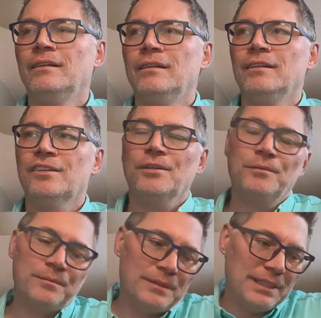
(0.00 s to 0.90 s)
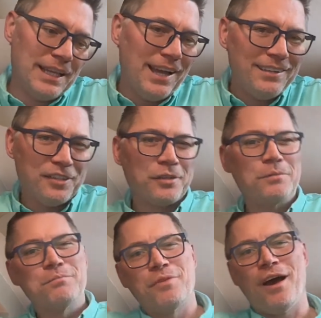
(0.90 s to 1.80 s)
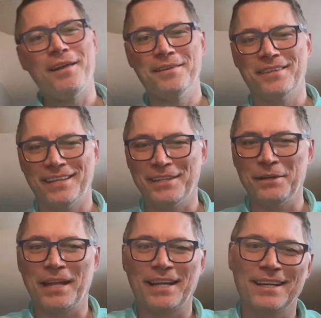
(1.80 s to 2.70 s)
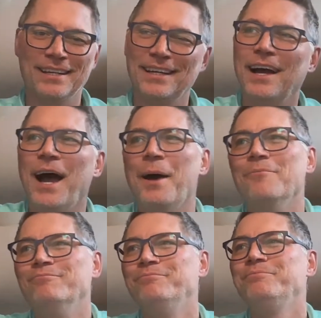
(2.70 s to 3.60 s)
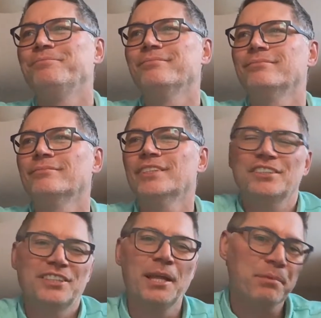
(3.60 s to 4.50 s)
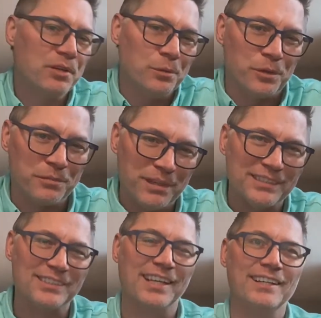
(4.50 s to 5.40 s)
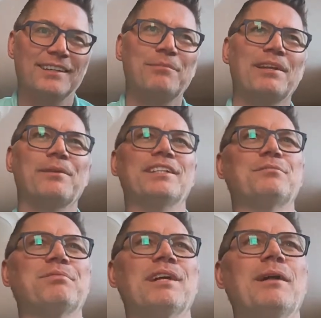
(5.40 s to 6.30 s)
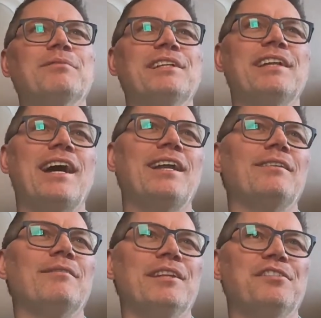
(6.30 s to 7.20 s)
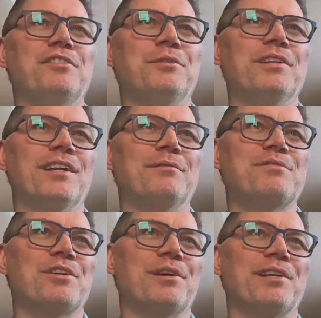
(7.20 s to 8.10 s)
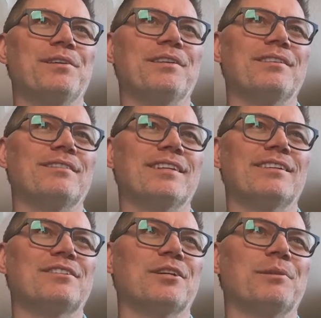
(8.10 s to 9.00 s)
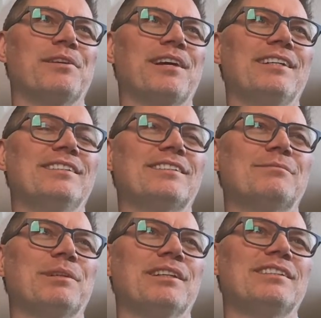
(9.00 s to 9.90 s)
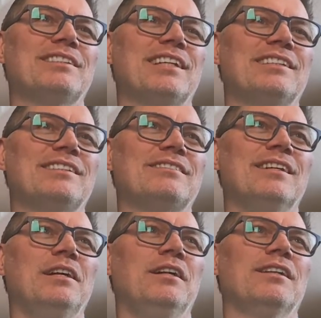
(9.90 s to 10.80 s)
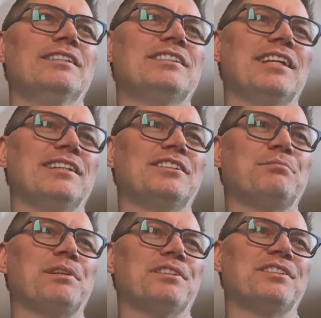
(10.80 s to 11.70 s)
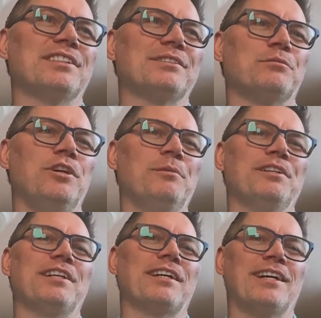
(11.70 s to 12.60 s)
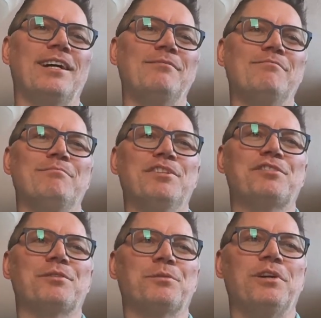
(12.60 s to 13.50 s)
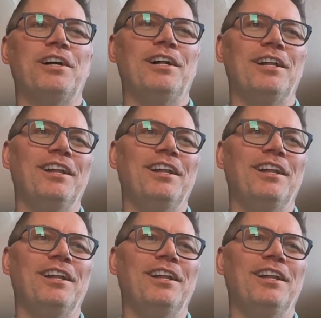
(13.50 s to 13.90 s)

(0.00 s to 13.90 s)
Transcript: So I had this idea, like, there's a typical WordPress site. And by the way, it's probably not these two that I'm showing you, Toby Crines, but let's say this person, it's Walmart.com, Mr. Wall,